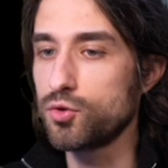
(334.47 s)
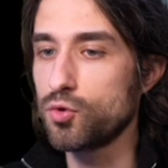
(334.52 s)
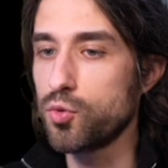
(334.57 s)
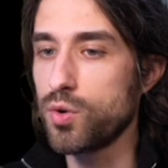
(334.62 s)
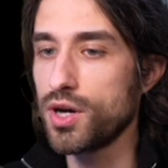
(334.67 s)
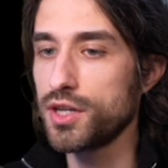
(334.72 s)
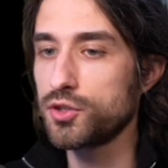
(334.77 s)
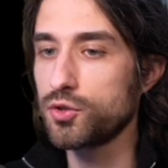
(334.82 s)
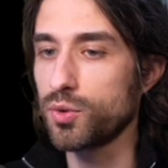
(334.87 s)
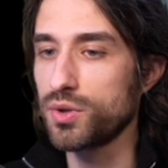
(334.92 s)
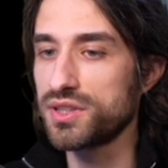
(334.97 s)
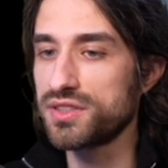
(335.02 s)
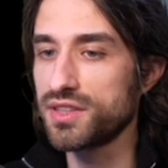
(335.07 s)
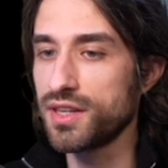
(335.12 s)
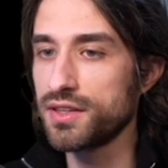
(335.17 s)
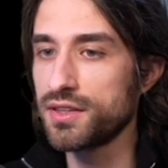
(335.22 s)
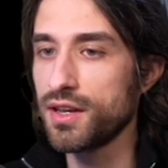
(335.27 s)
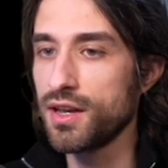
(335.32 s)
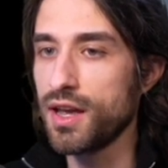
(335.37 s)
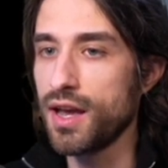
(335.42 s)
quite
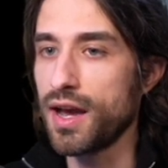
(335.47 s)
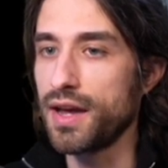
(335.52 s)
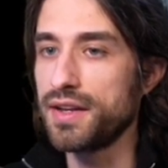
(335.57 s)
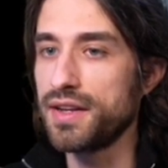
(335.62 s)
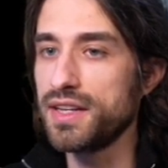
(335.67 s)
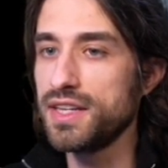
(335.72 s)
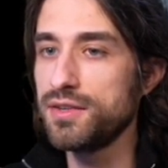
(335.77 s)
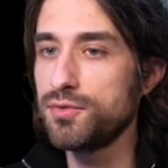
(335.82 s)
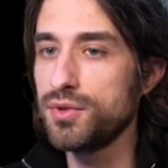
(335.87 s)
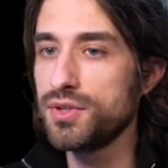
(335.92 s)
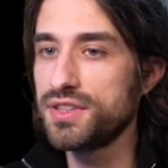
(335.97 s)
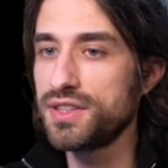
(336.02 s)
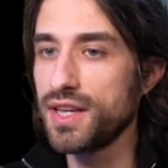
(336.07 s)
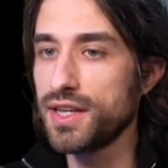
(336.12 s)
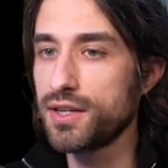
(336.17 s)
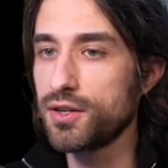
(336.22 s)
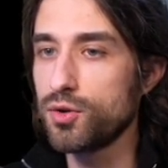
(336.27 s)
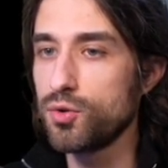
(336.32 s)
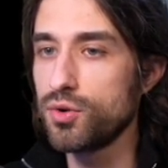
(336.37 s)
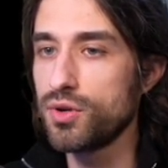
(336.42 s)
recent. And if we
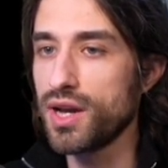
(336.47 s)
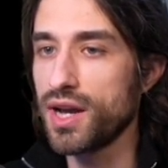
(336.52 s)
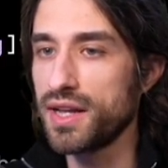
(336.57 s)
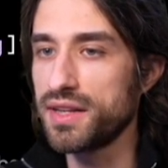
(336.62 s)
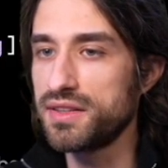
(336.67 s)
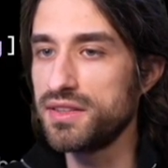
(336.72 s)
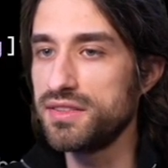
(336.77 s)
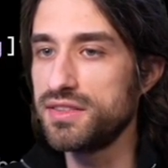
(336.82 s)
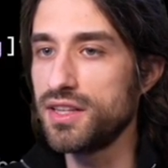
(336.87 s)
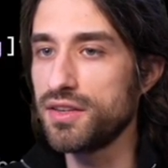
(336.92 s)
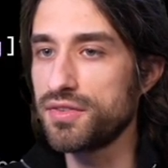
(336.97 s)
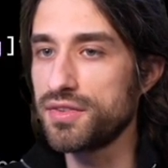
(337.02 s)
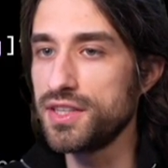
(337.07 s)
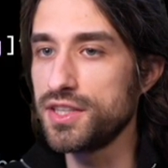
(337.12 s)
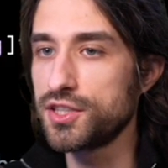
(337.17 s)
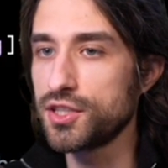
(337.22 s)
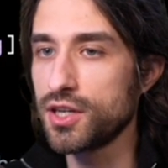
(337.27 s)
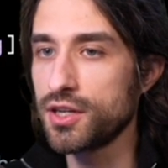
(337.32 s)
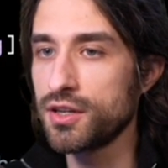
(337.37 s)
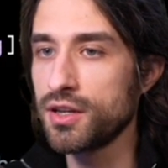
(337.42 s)
take a look at its
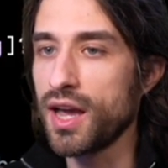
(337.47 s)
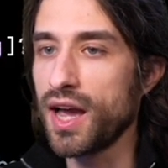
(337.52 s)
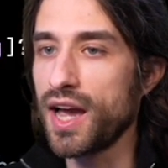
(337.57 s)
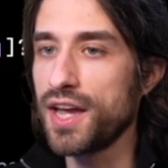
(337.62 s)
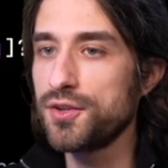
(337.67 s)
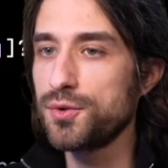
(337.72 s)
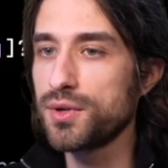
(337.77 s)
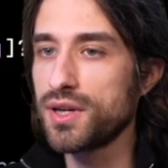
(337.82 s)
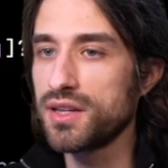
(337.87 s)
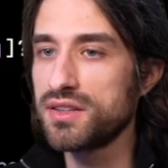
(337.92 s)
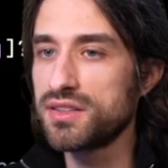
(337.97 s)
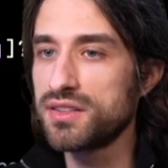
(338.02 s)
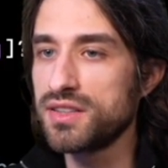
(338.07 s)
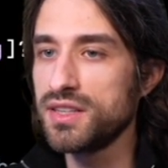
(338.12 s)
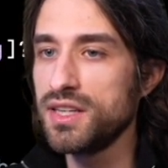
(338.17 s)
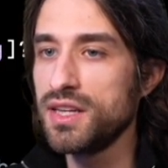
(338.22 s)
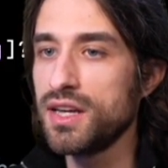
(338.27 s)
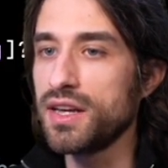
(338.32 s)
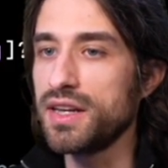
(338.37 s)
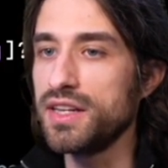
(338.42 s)
definition, as you can
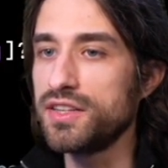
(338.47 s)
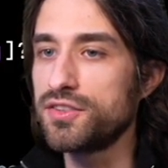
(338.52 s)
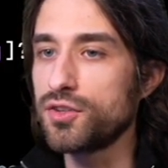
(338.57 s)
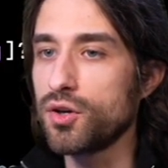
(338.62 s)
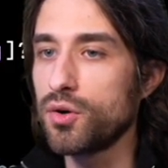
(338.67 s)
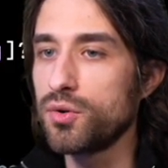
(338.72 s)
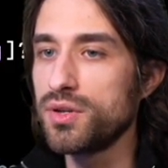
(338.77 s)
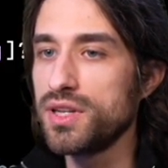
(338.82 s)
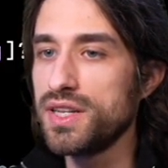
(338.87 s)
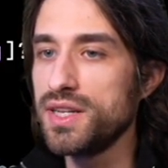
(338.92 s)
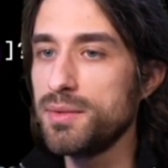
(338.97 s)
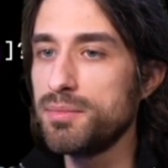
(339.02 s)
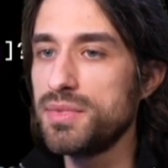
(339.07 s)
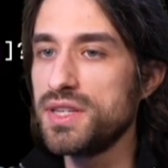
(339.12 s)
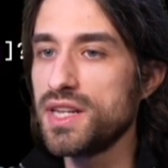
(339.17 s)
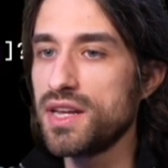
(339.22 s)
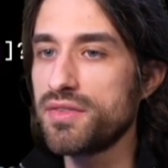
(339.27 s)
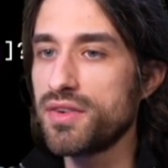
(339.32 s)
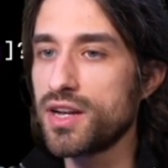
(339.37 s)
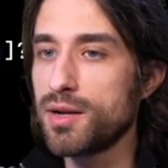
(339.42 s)
see, it's only
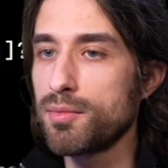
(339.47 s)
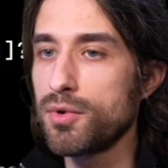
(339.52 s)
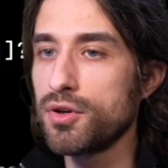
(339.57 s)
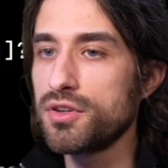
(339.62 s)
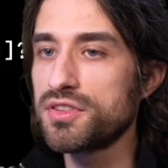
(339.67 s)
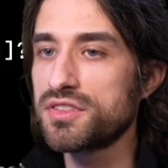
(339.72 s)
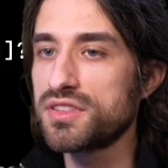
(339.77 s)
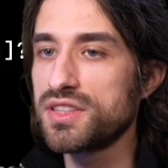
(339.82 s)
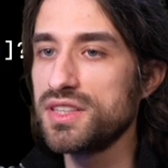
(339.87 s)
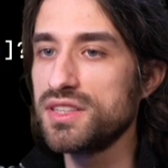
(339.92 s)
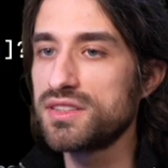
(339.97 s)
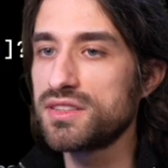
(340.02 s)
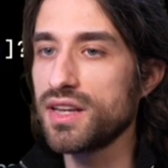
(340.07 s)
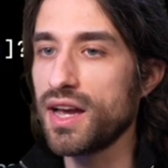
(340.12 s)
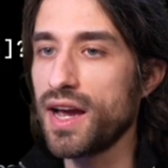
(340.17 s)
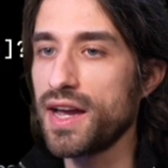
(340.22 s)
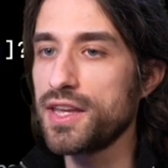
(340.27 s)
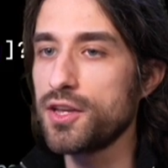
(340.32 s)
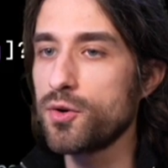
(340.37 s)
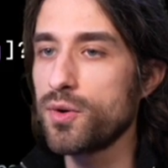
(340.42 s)
been available since
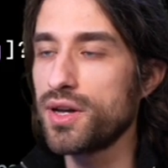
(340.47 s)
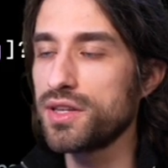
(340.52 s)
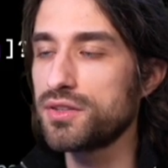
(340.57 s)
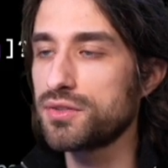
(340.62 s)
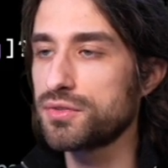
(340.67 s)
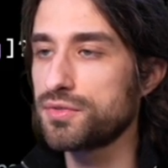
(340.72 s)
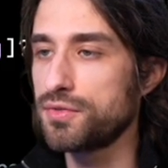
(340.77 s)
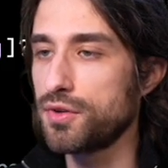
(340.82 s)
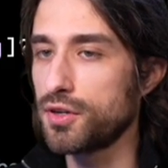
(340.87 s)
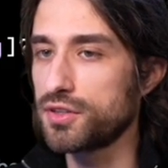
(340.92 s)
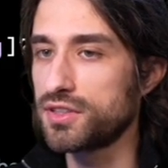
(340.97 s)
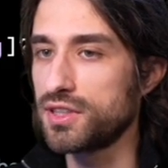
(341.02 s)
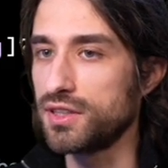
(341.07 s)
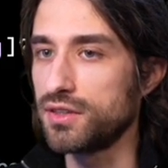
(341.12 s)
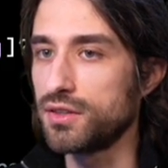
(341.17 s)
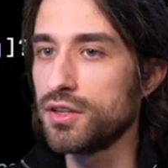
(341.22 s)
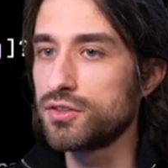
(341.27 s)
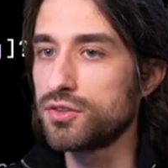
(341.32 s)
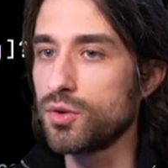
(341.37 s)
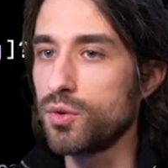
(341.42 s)
iOS
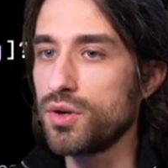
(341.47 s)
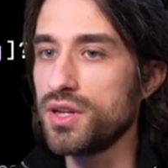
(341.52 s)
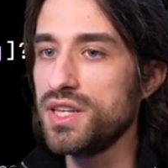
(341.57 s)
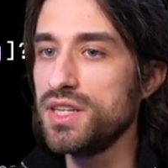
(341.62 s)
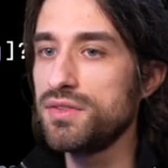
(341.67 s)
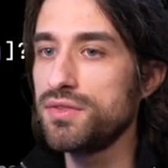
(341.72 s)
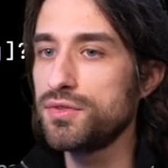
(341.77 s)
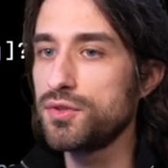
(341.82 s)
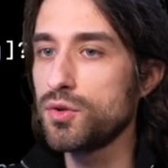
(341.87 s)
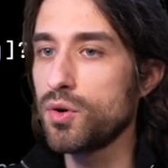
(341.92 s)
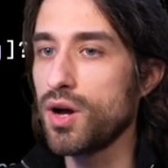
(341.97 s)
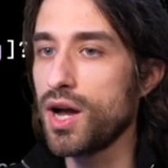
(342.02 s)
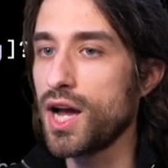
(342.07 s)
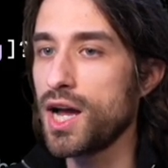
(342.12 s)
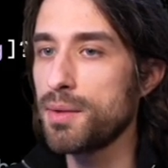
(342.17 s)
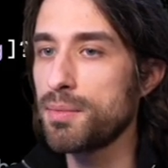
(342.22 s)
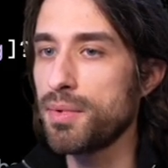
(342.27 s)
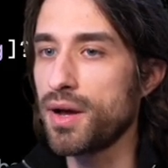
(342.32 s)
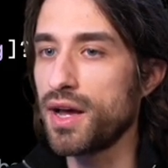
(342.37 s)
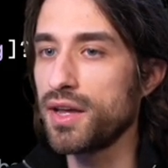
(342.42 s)
14. So if your
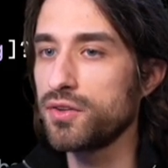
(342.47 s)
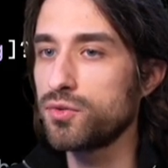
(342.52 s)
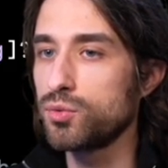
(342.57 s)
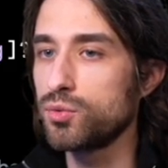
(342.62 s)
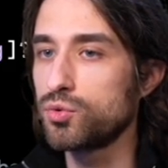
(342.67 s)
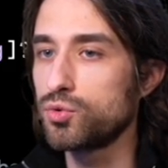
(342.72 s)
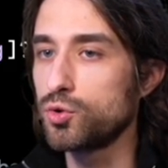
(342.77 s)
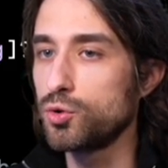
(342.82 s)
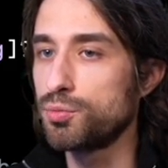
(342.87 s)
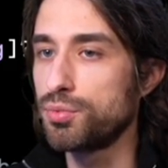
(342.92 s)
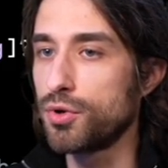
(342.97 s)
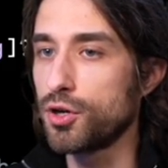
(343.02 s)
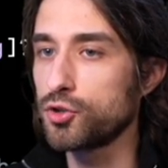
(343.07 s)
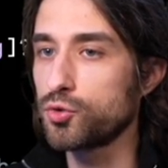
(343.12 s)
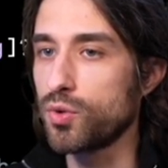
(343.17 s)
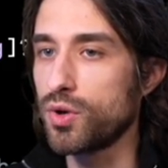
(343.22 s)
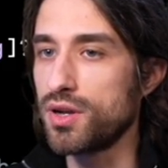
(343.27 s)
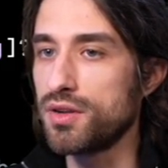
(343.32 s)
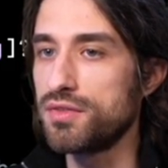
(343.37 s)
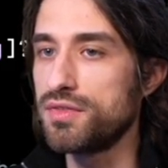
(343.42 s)
app has to
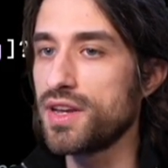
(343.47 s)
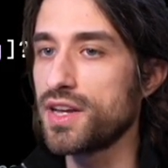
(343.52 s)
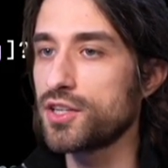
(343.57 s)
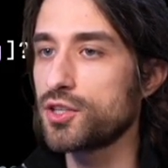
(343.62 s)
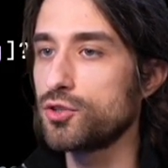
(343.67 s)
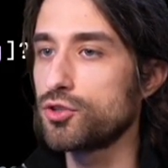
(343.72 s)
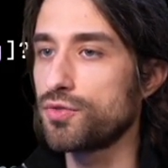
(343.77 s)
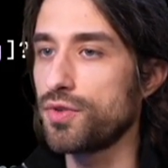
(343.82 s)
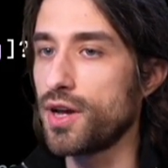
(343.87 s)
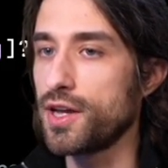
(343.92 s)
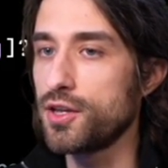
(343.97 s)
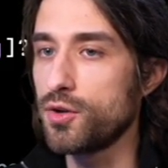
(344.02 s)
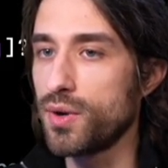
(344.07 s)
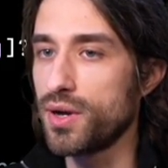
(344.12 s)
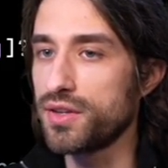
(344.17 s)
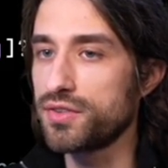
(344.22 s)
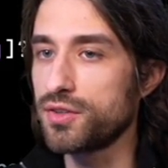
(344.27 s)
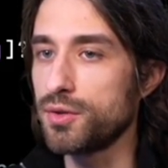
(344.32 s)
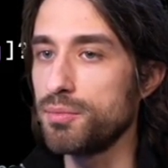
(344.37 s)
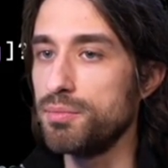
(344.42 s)
support, well, versions of
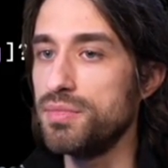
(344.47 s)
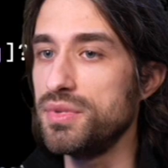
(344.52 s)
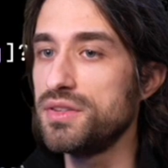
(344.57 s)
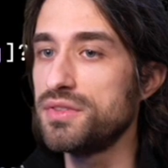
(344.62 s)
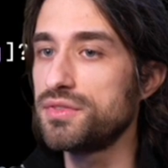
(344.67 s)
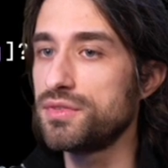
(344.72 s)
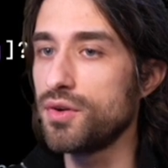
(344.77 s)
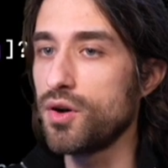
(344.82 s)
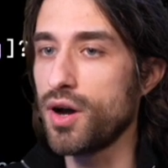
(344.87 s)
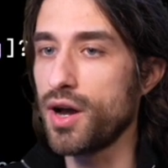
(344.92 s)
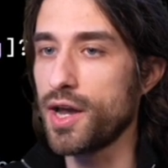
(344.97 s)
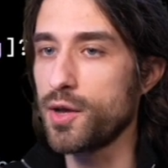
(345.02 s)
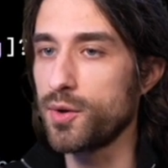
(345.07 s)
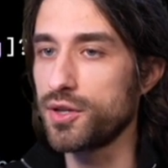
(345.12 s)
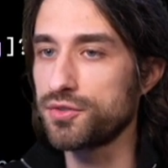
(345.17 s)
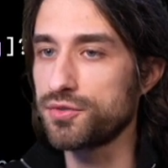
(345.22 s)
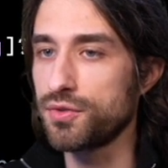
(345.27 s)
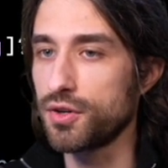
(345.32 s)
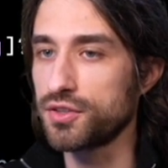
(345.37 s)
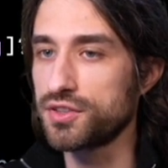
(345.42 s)
iOS before
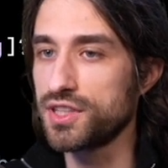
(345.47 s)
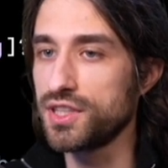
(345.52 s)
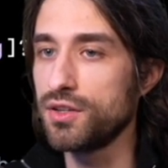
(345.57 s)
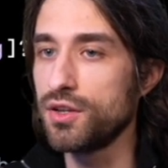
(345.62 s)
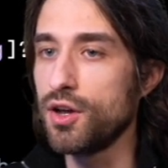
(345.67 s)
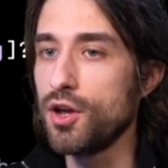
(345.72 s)
iOS 14,